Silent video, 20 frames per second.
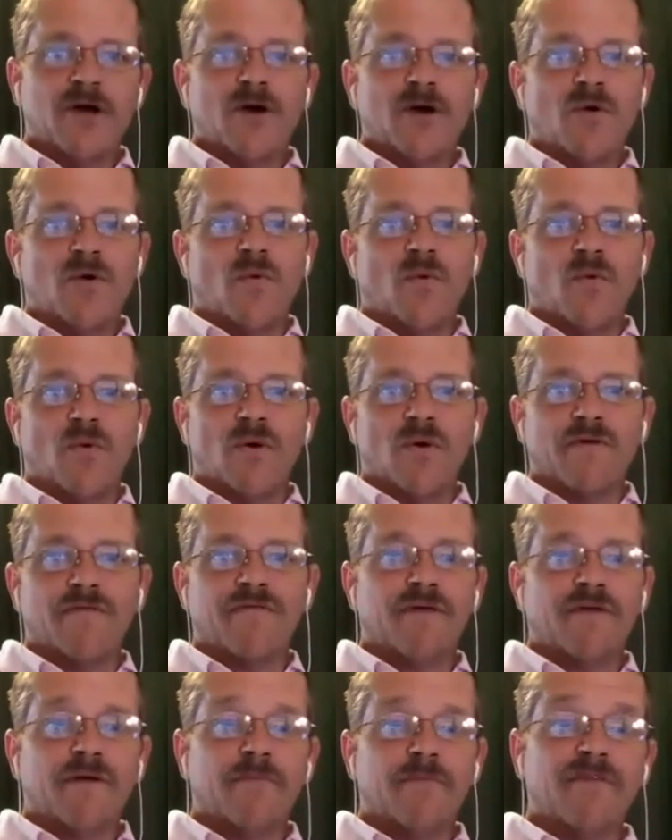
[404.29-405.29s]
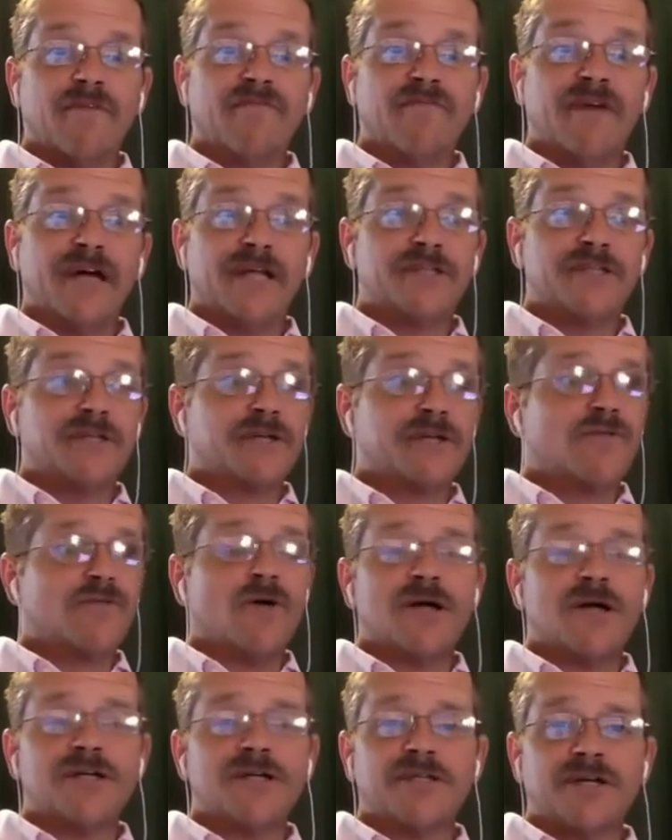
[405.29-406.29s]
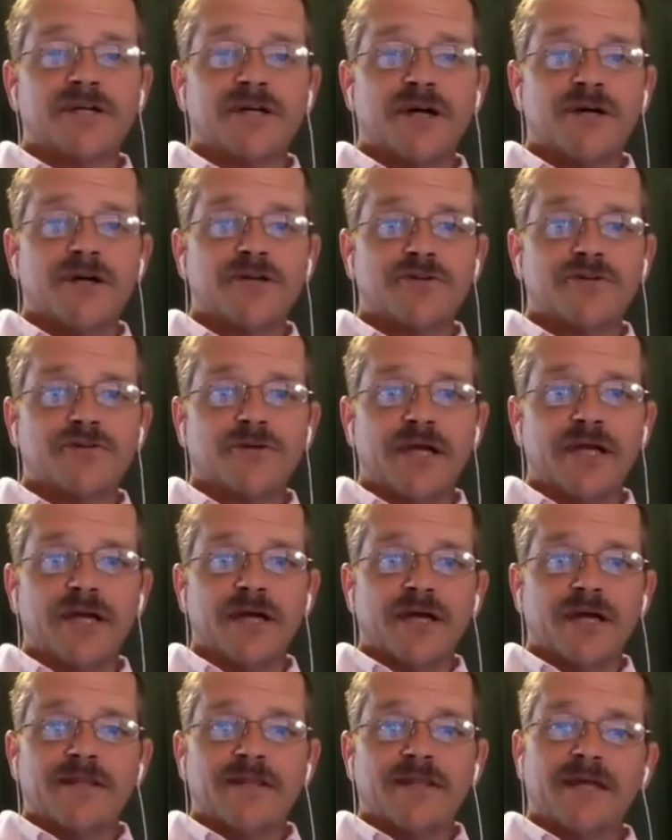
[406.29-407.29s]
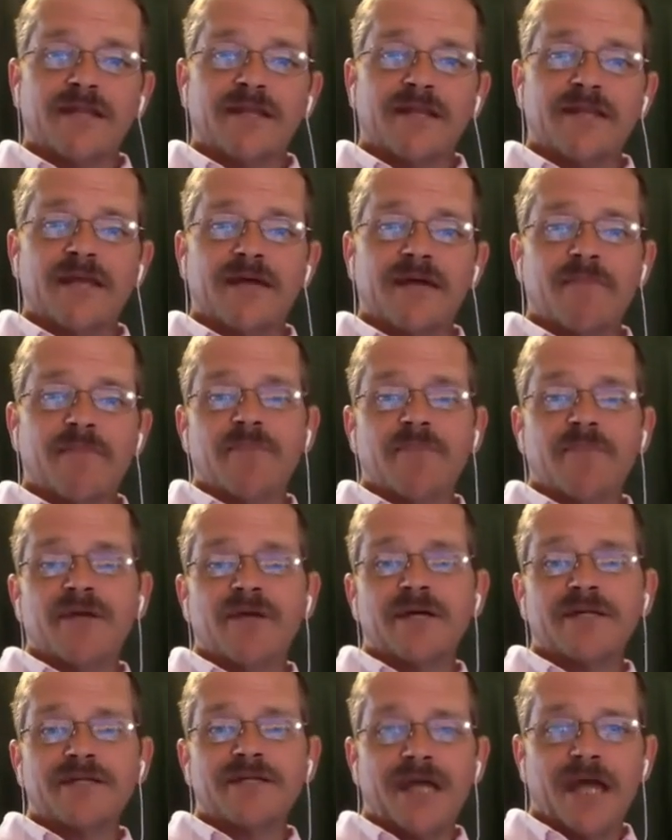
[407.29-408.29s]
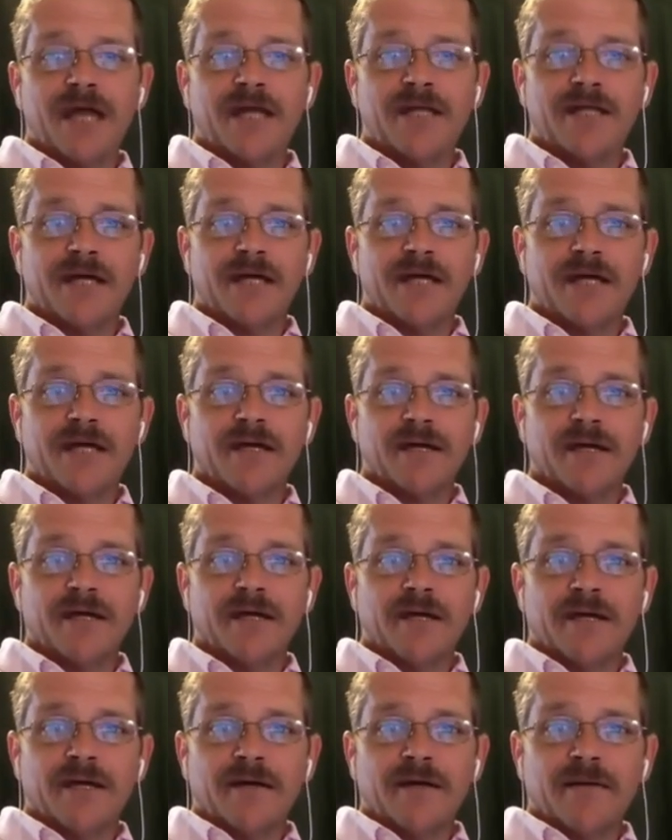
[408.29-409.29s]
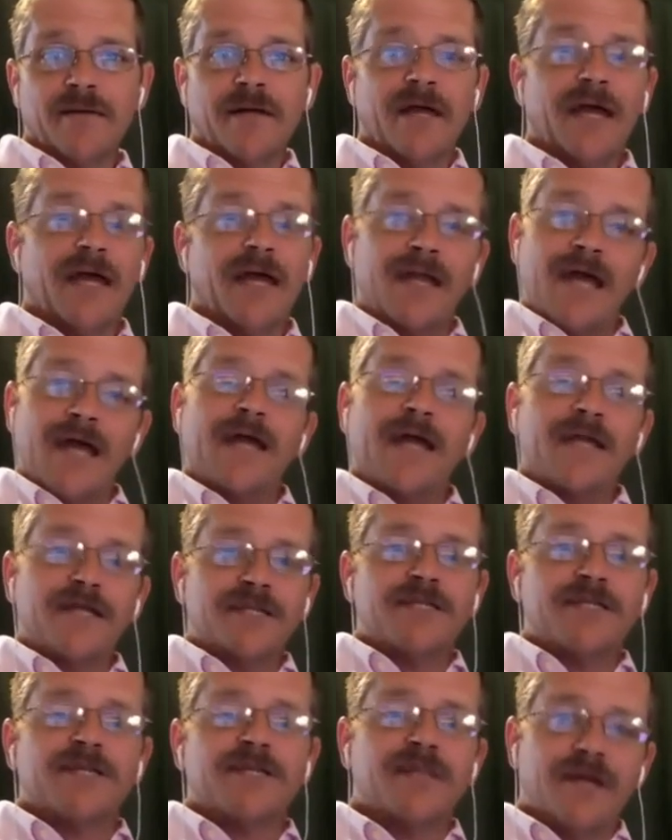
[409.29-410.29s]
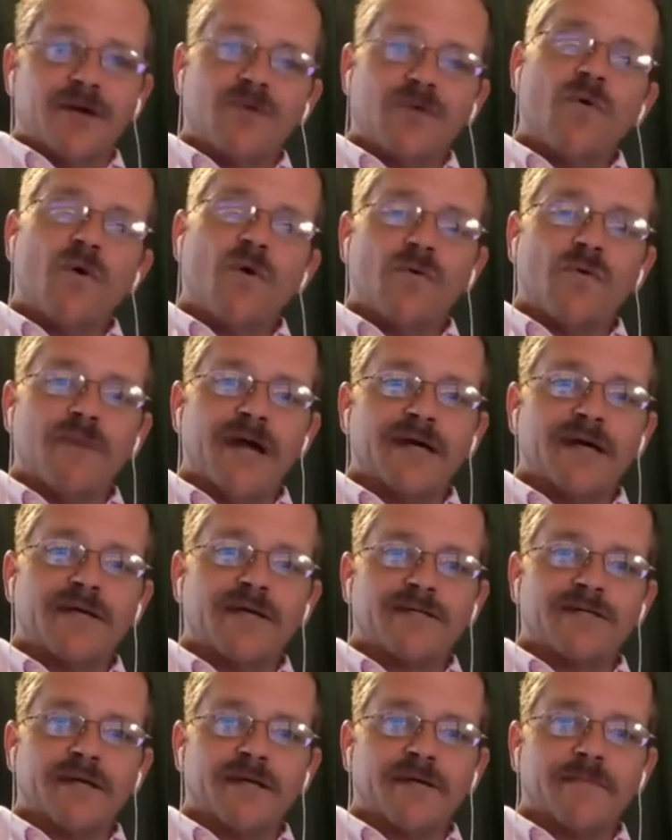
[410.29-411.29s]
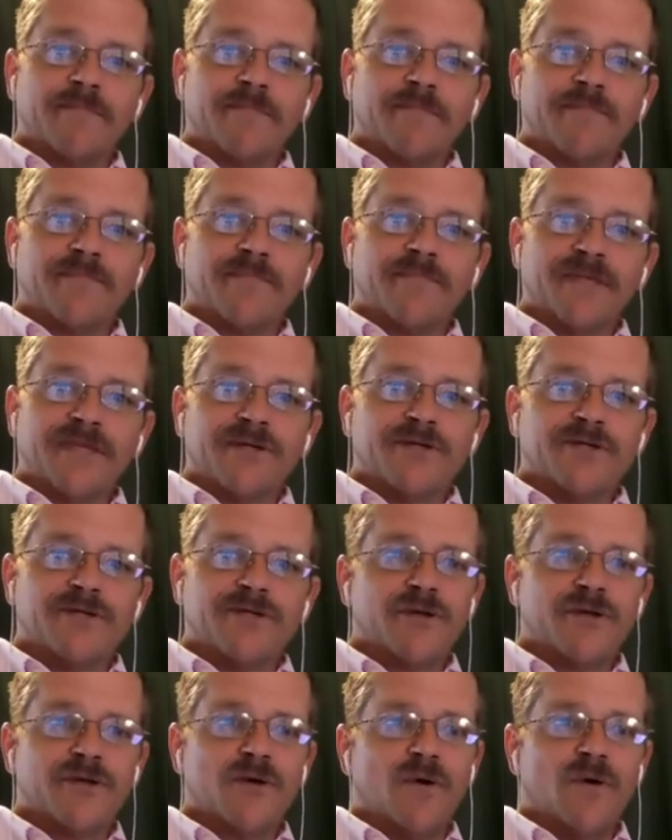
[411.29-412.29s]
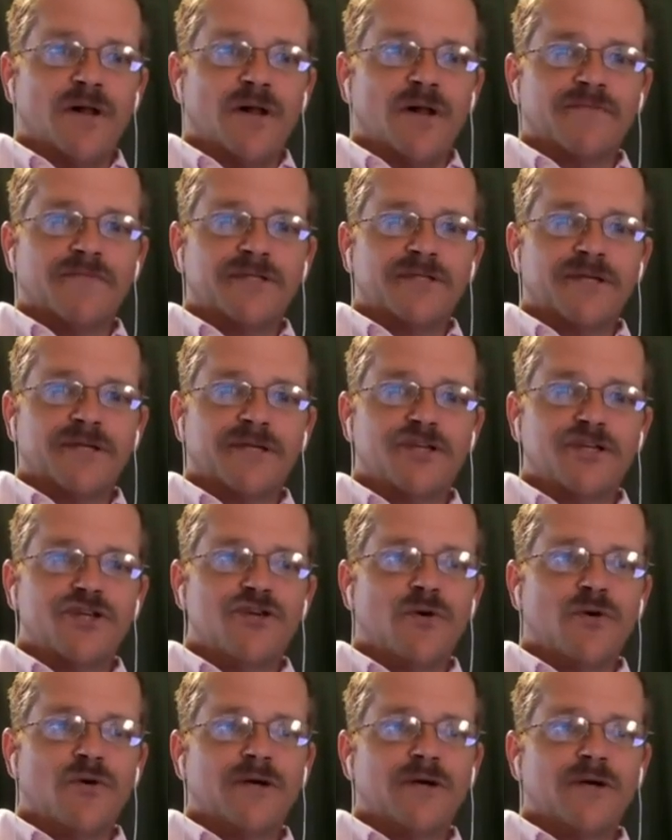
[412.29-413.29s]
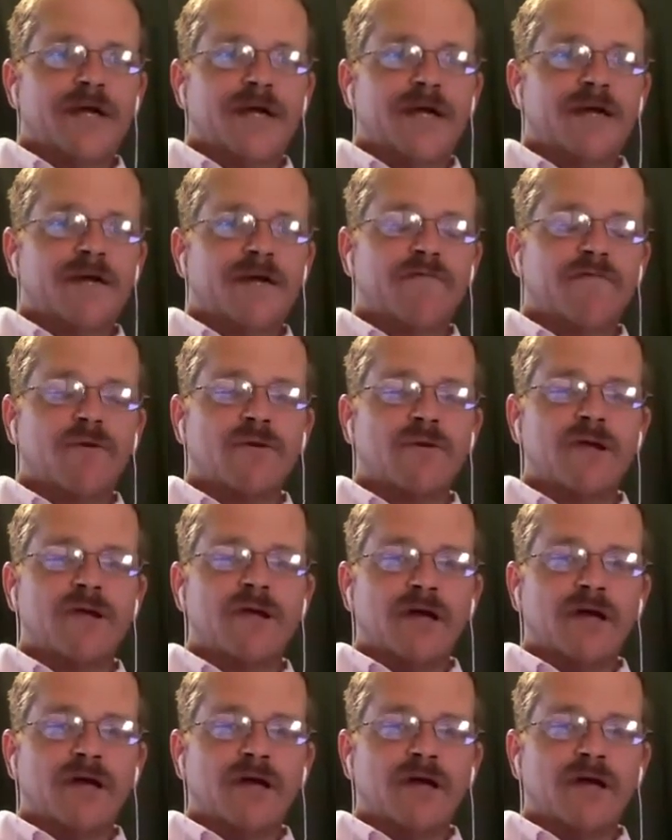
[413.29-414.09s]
or from events across the country that they may be attending, and add it to their own magazine. So all of a sudden you're getting a very